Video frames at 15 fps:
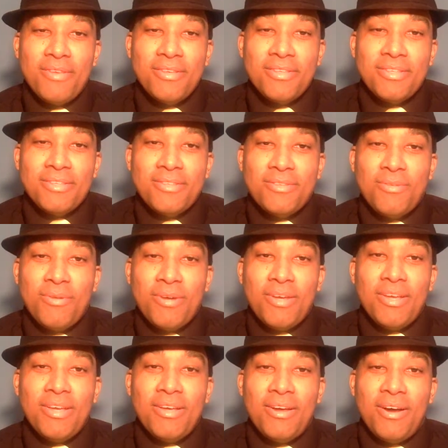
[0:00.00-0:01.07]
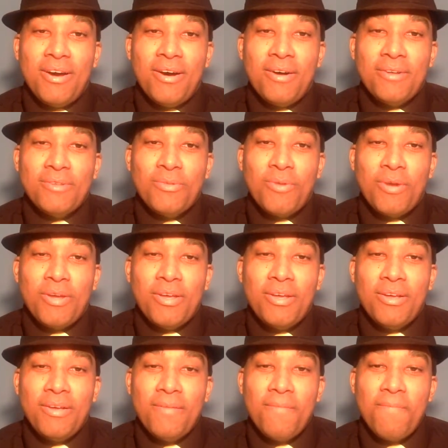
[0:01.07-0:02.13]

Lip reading: since 2020,